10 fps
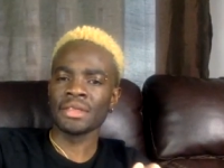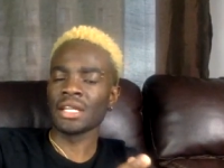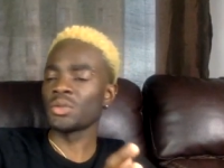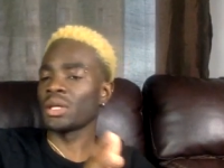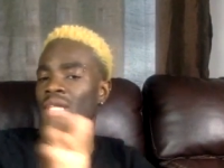
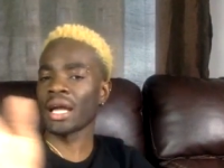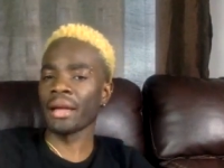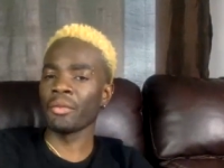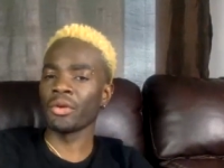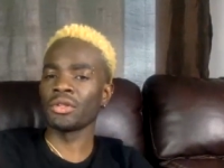That's what I
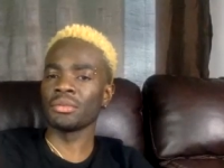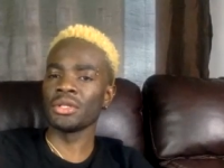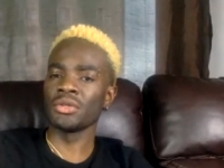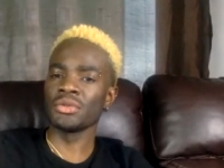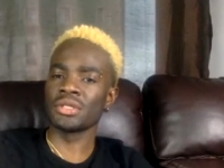am going to be
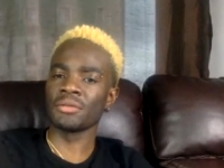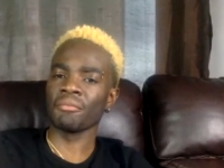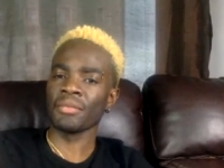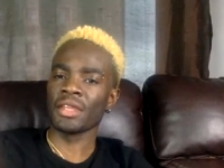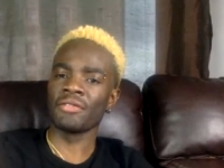using.
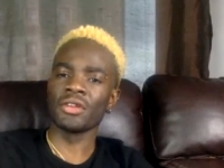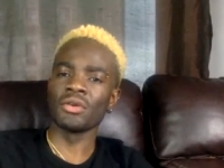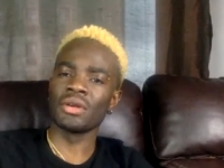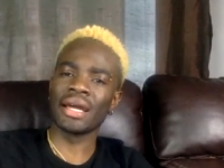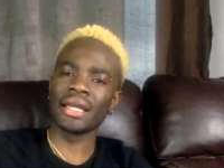If you
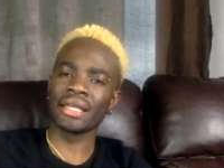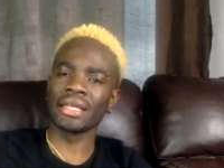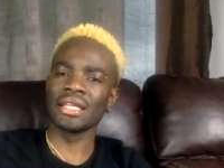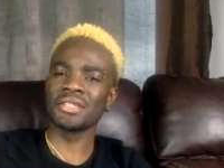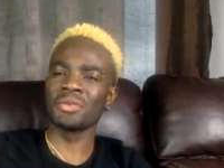don't like
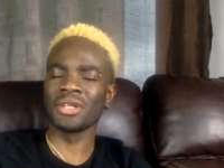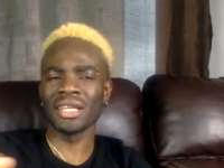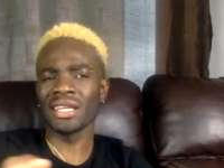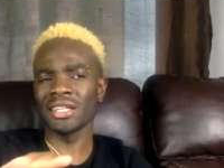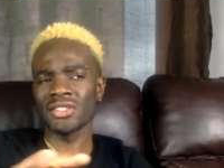Guinness, but the
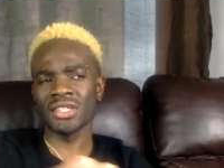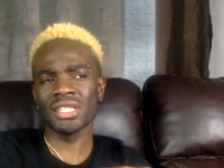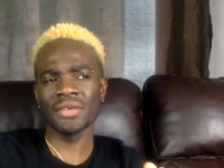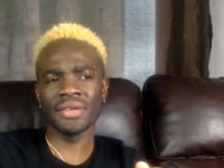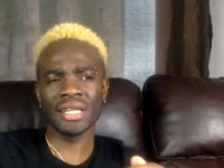Guinness
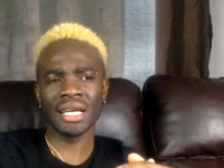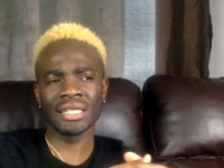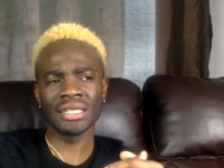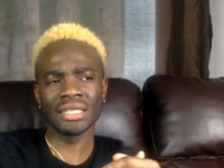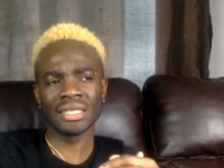just give it
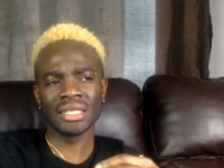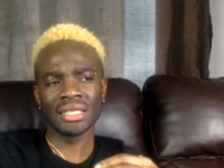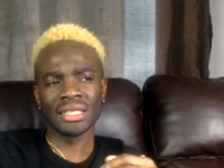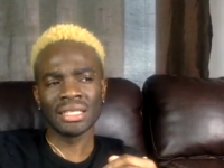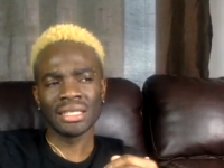that
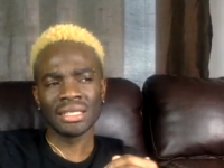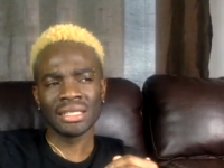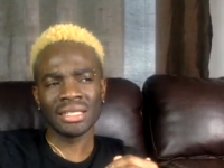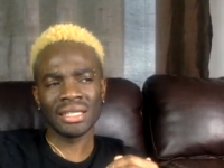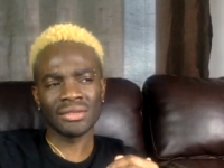
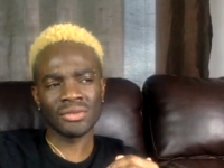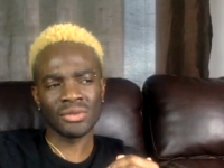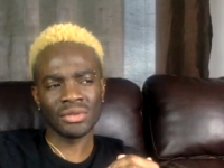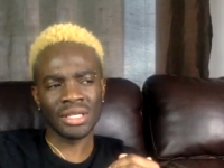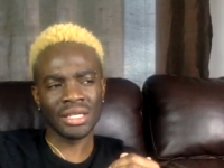I don't know.